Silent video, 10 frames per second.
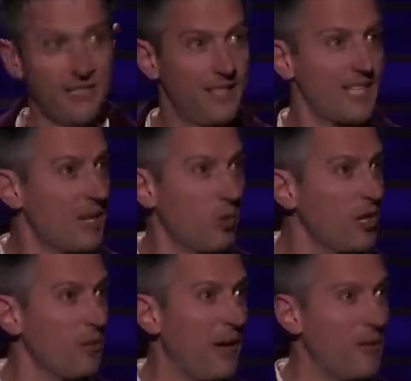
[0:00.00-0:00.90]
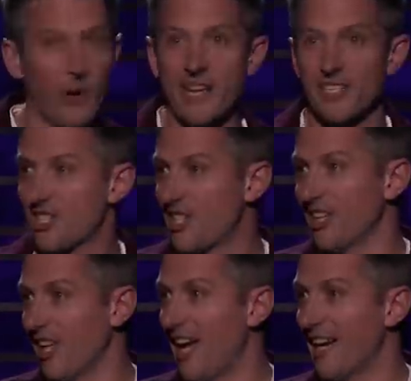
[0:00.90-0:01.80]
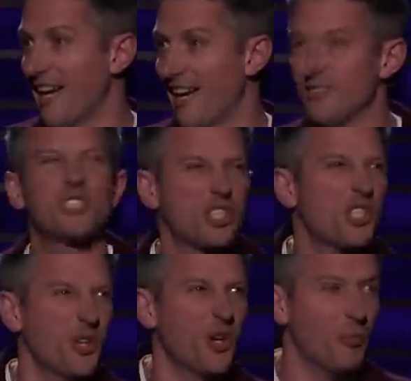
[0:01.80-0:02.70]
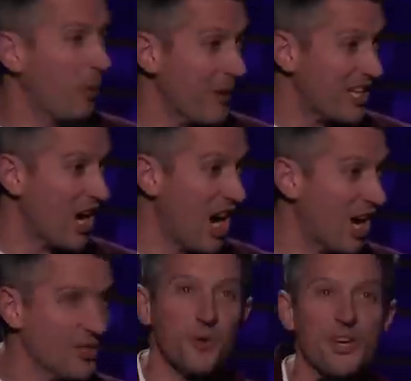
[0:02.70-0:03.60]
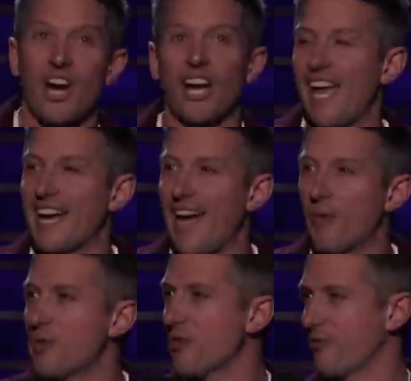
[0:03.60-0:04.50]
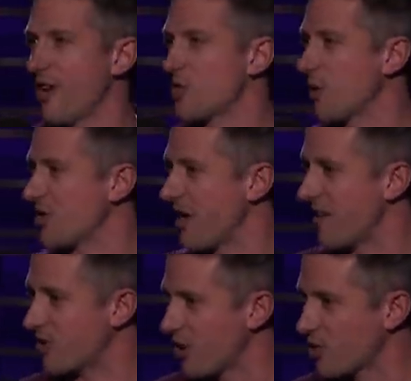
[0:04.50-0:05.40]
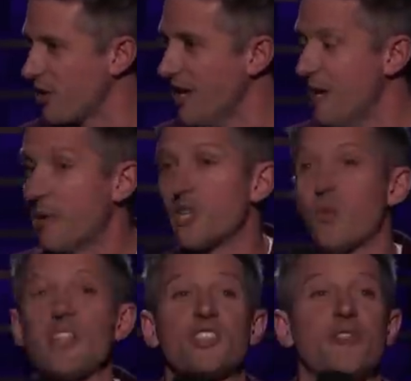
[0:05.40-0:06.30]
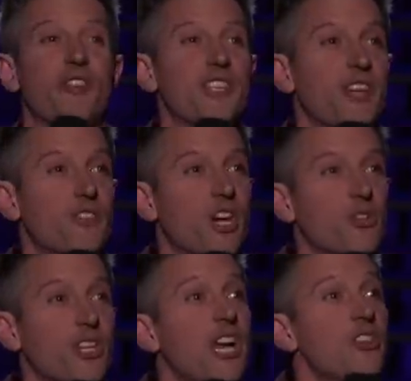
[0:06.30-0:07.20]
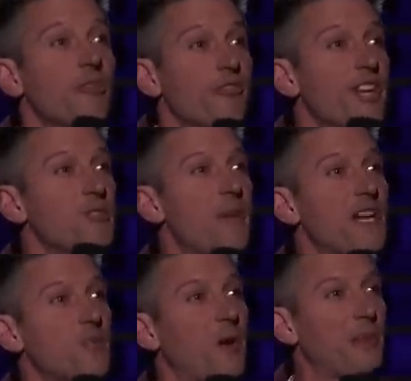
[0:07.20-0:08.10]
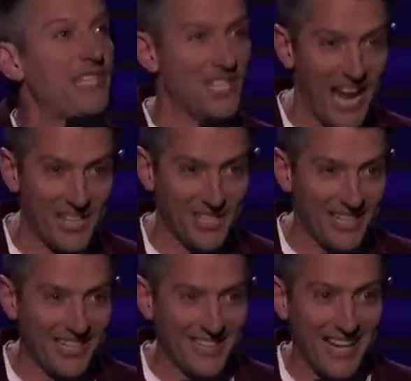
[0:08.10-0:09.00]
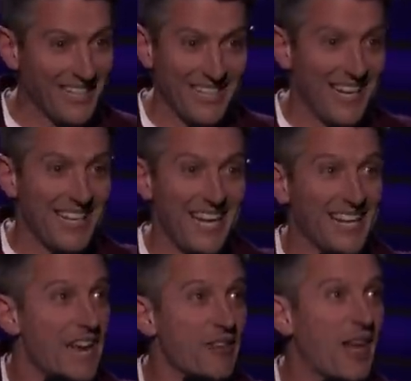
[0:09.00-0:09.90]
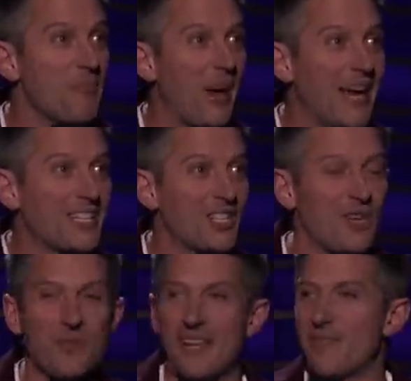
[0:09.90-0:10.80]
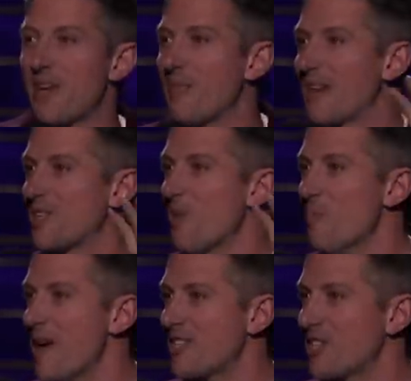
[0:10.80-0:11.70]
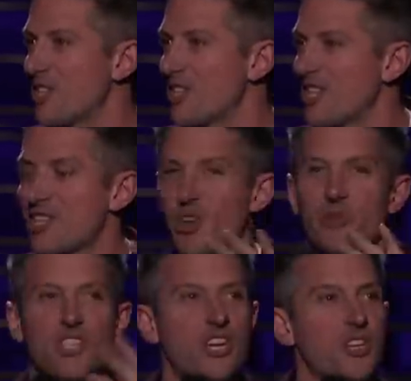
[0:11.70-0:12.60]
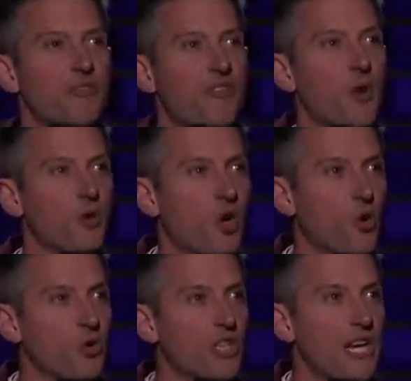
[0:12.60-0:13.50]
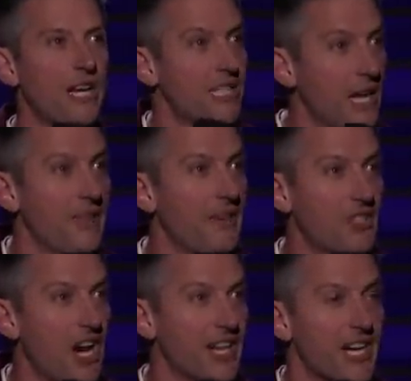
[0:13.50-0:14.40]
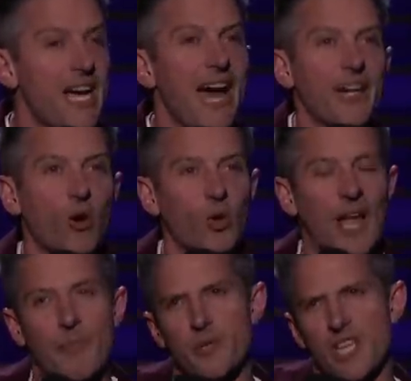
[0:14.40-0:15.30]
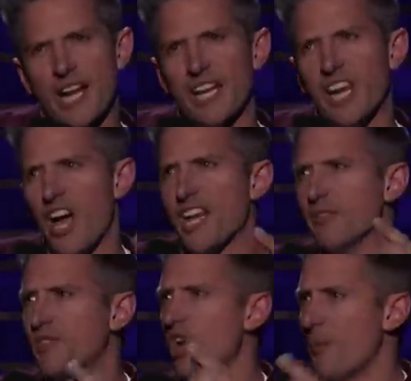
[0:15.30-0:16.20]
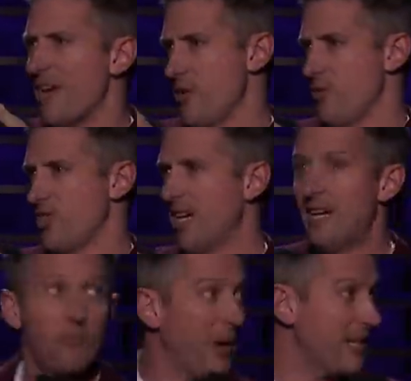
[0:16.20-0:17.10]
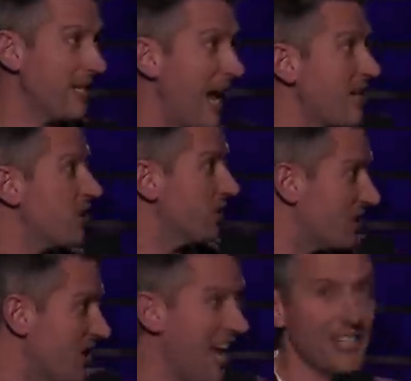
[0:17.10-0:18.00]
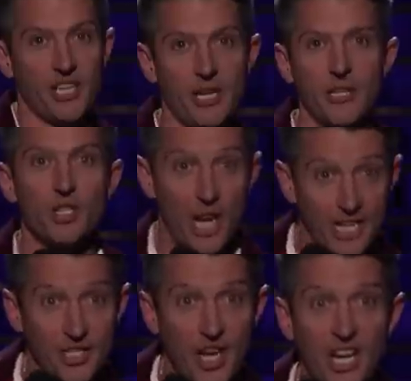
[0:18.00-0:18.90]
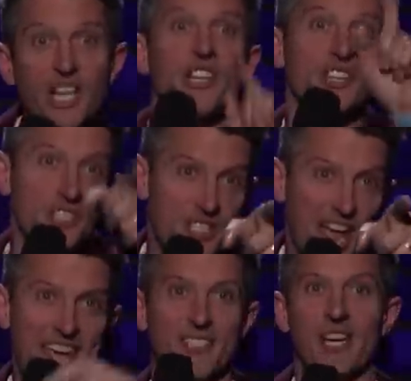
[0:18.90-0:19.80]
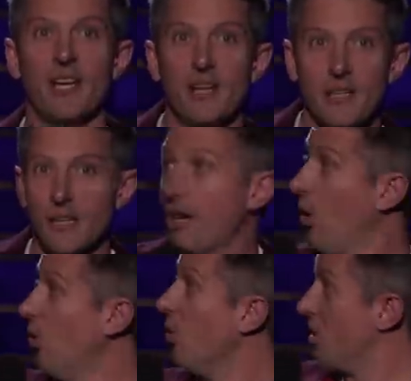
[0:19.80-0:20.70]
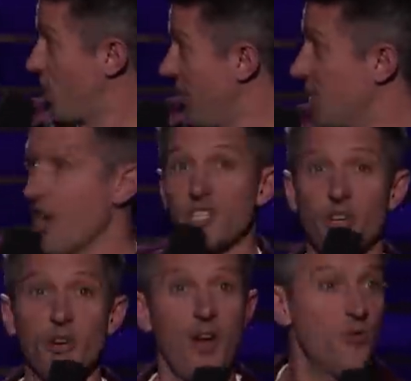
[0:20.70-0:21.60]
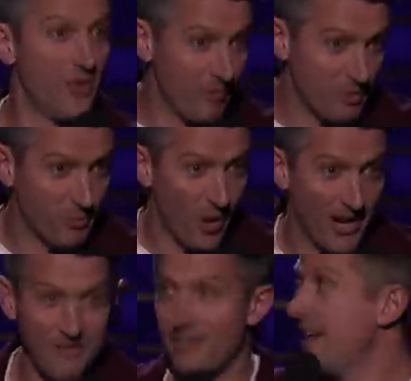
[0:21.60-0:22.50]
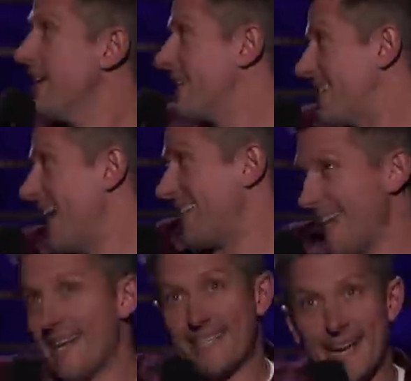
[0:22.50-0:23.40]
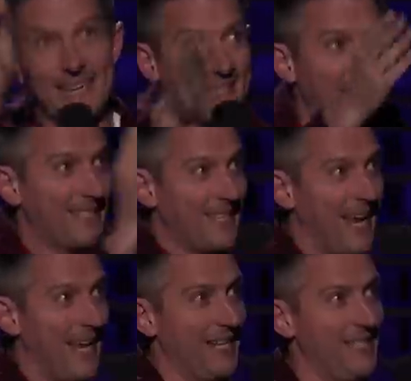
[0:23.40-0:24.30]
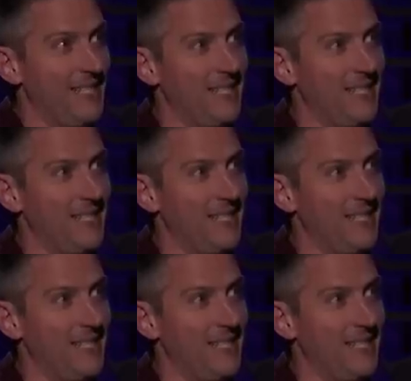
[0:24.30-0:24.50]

They said, What do you mean we can still hang out? Sure, but we can't. You can't hang out with your friends once they have children, because once your friends have children, your friends may as well be dead. They, they never get back to you, they never get back to your messages, they stop returning your phone calls. It's like they've died. And it all happens like a line of dominoes. Pete and Hazel, dead. Jenny and Duncan, dead. Oh, she died on her own. That was brave. Dead, dead, dead, dead, dead